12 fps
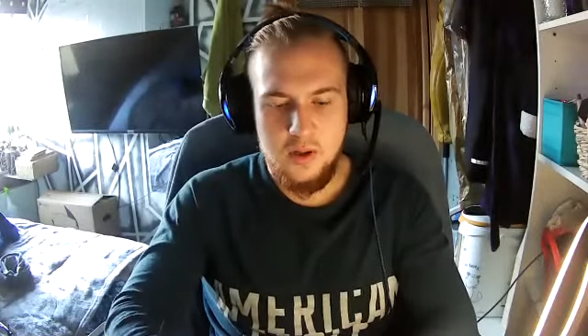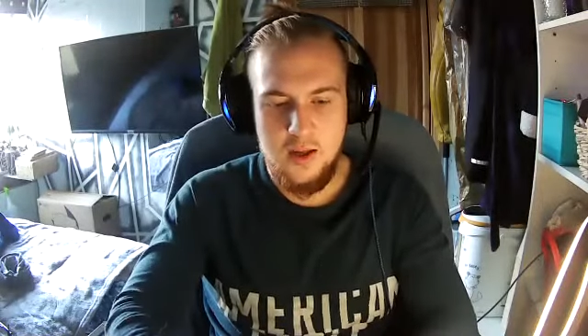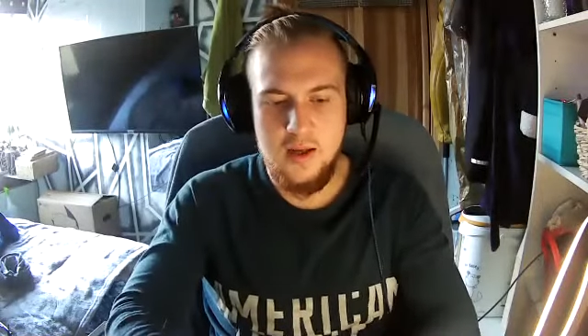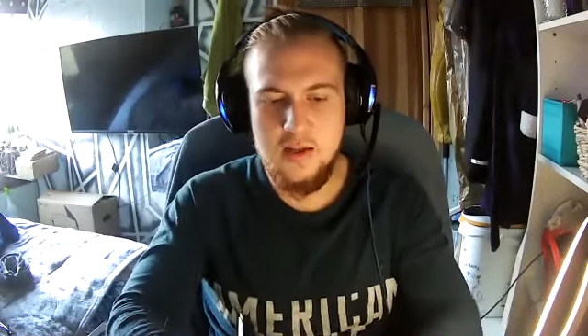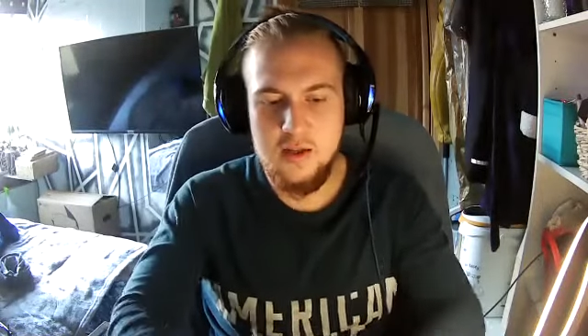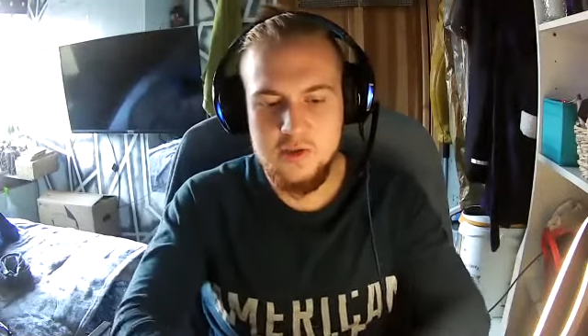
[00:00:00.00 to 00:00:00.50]

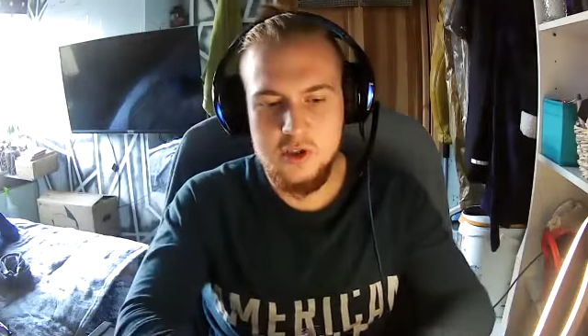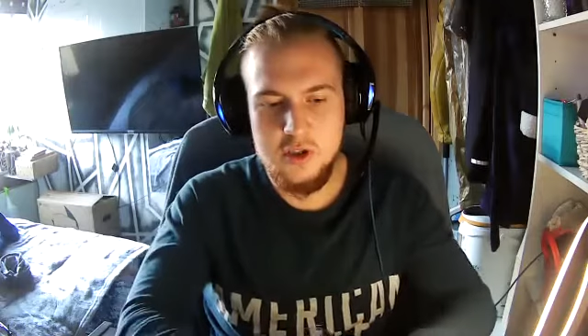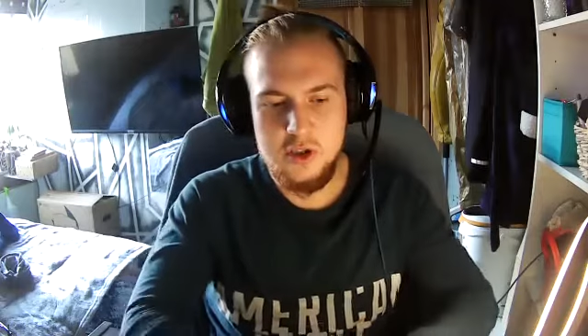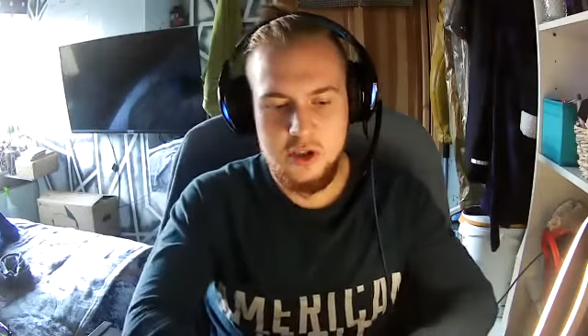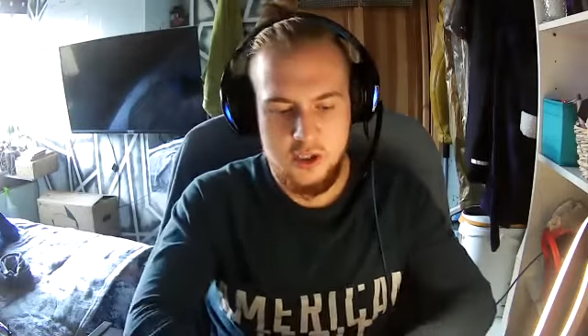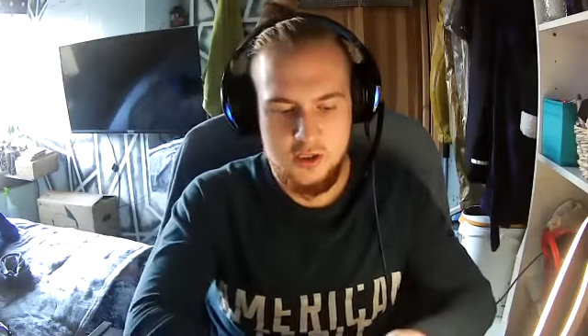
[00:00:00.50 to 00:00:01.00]
he
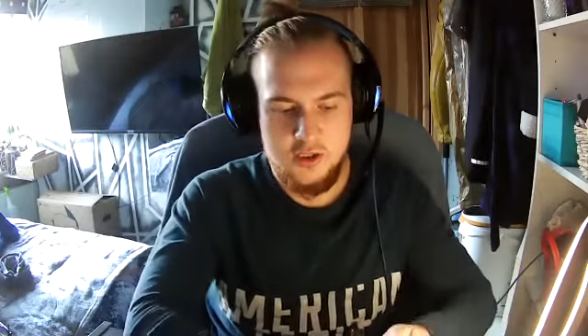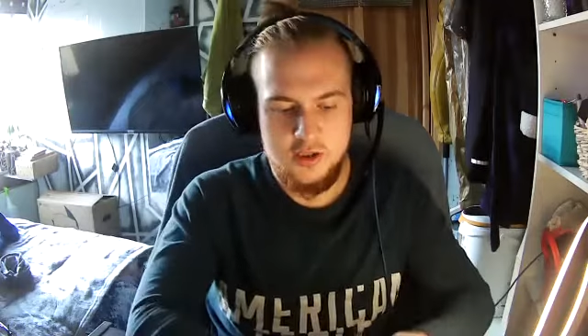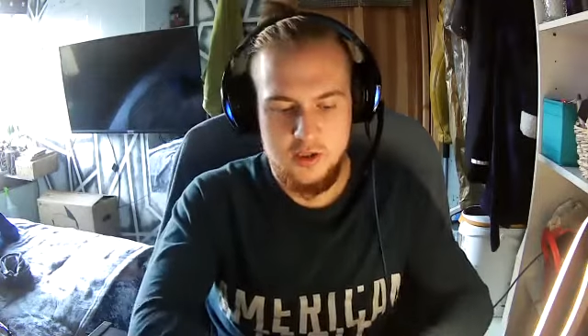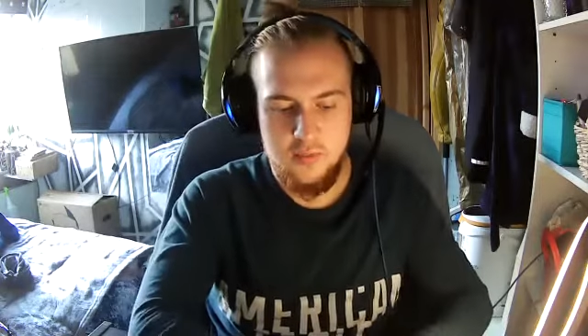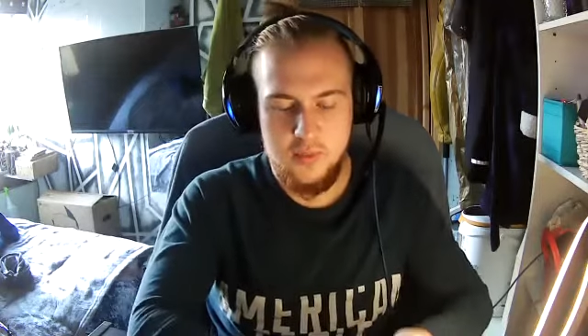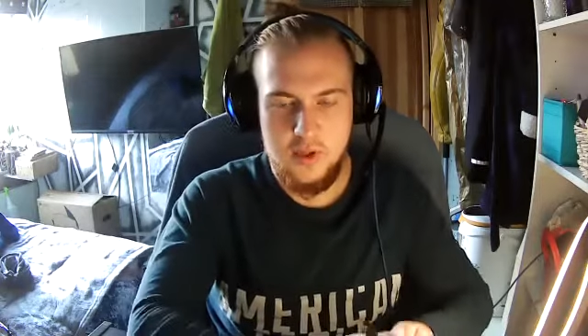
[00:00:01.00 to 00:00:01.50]
doesn't judge
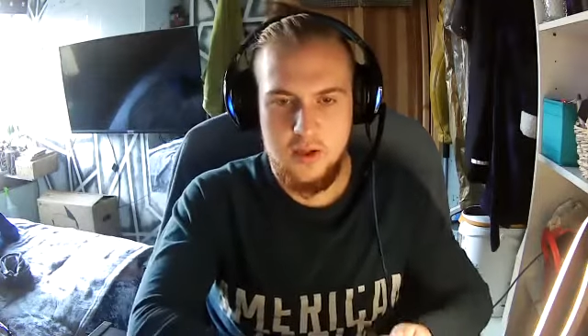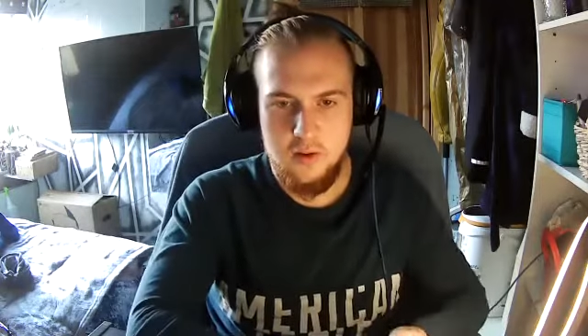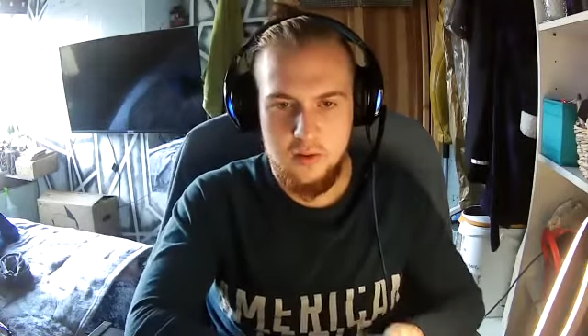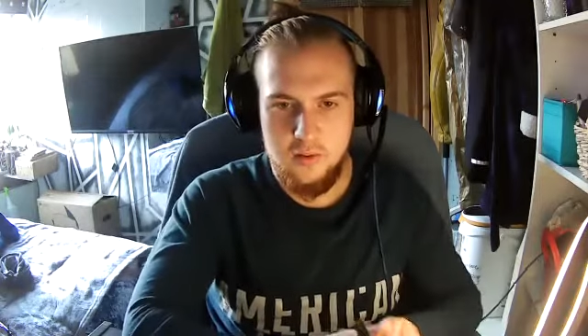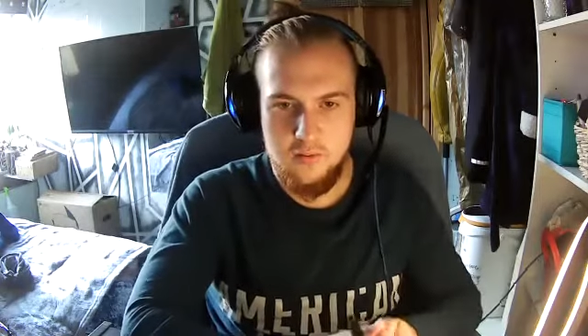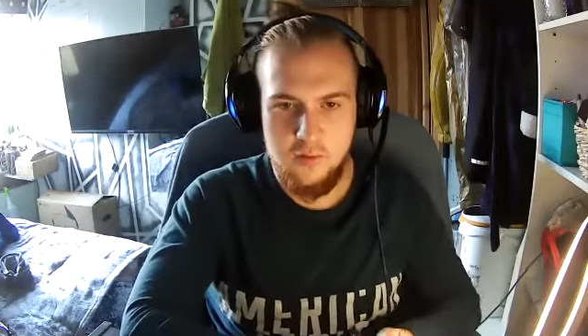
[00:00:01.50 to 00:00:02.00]
somebody
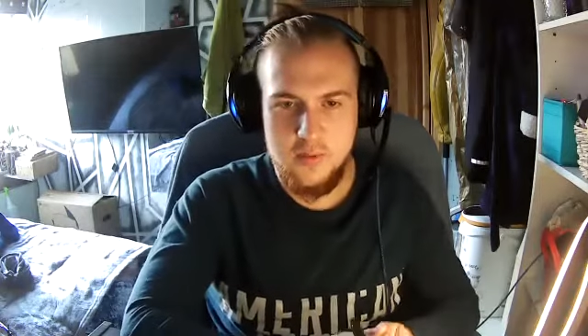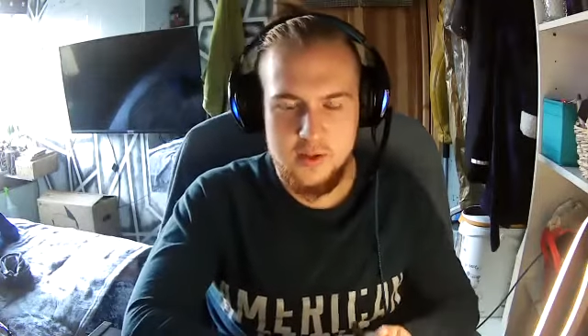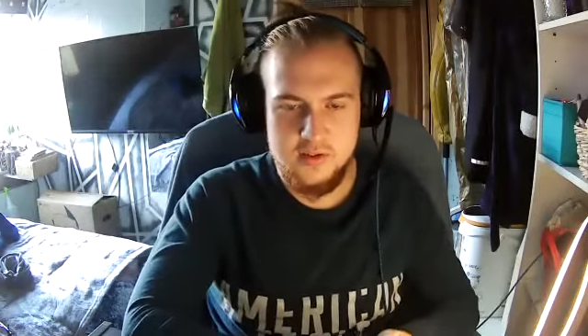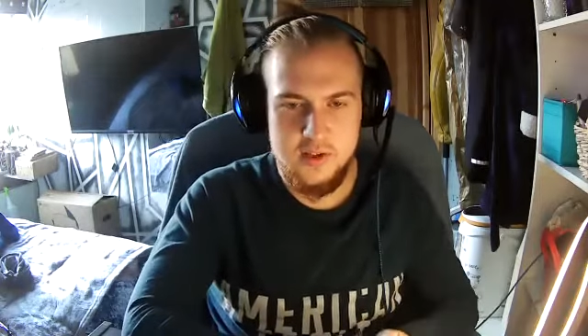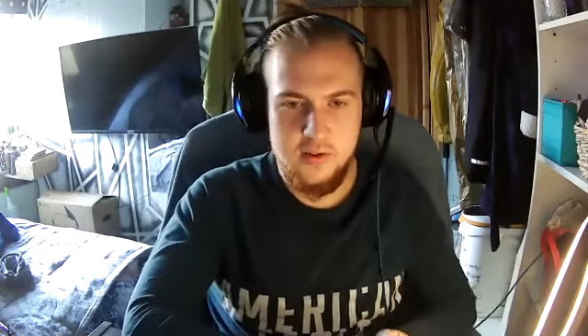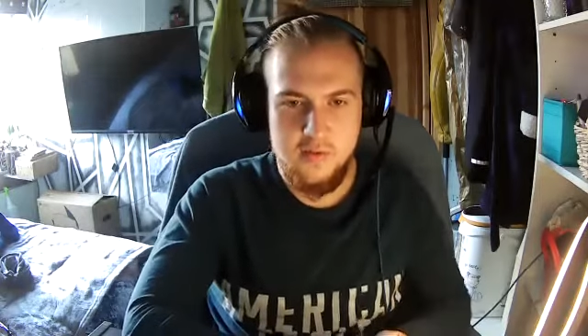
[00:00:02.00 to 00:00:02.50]
from their
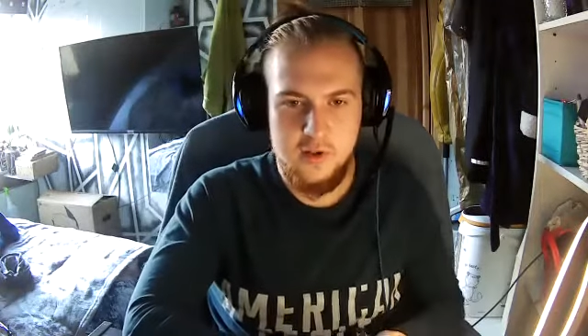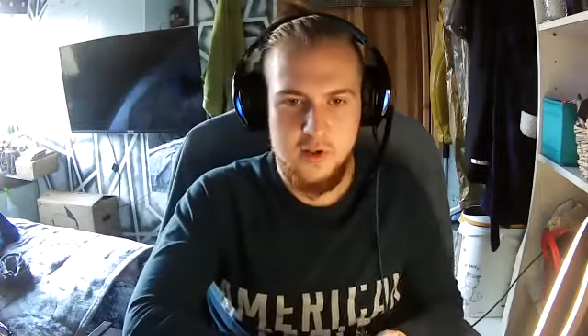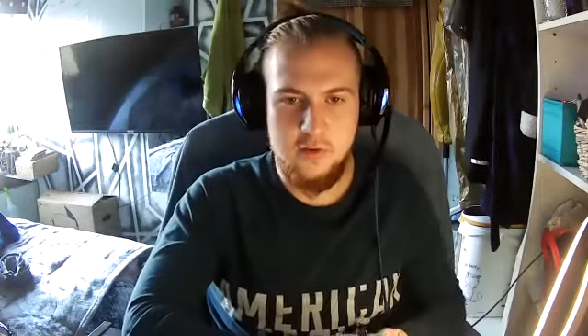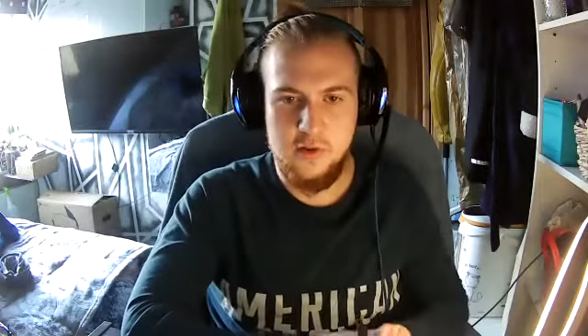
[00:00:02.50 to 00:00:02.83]
CV